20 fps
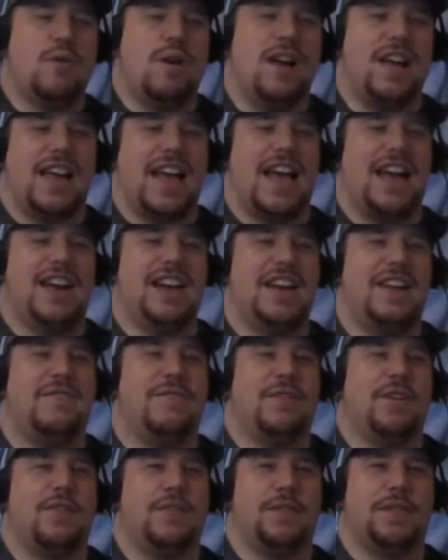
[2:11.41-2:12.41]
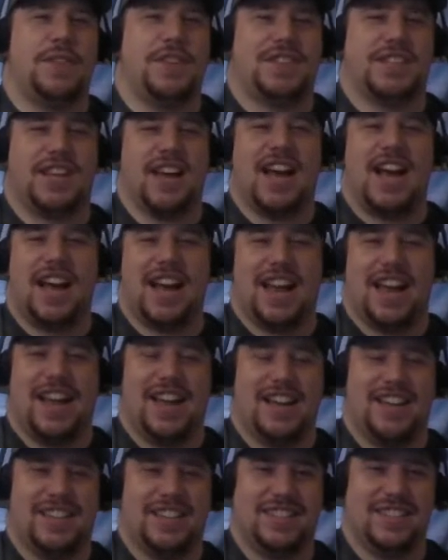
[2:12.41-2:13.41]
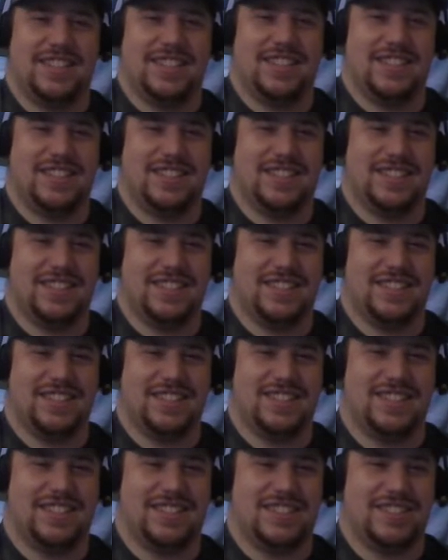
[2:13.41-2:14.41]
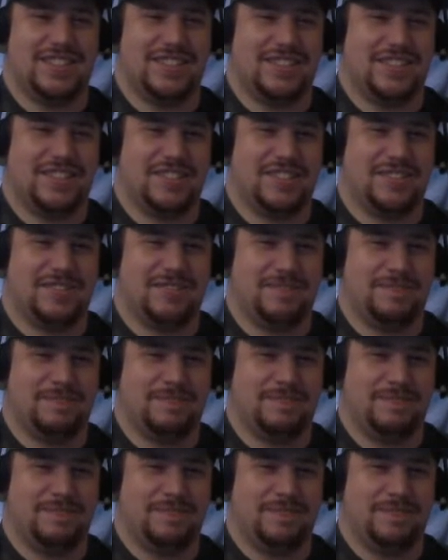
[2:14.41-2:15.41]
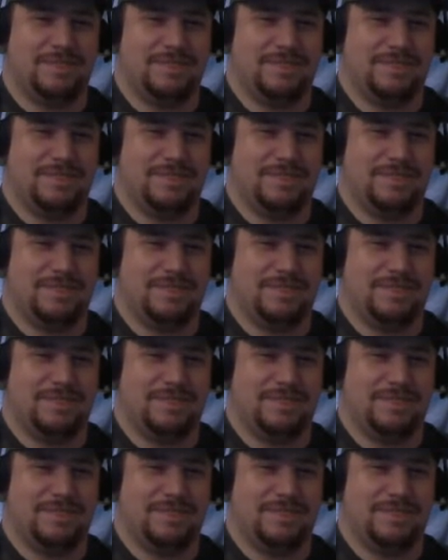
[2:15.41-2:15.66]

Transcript: What? How did he um, fall from the sky? Distraction. Hmm.